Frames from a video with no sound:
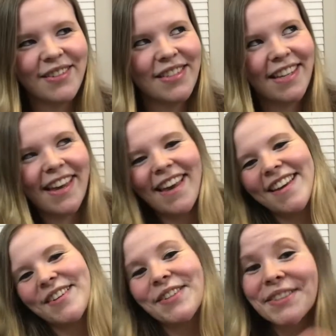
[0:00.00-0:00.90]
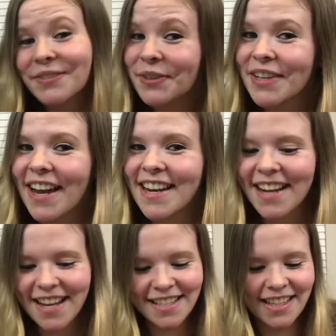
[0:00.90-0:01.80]
so I was like, hey, cool,
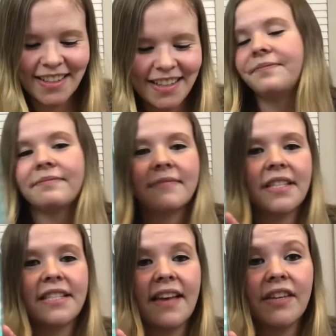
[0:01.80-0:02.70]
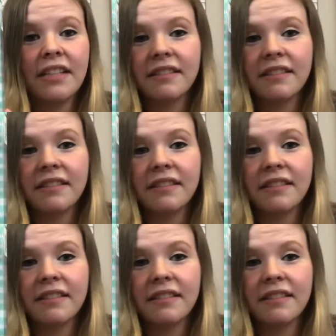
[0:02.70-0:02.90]
$4.99 is good. $7,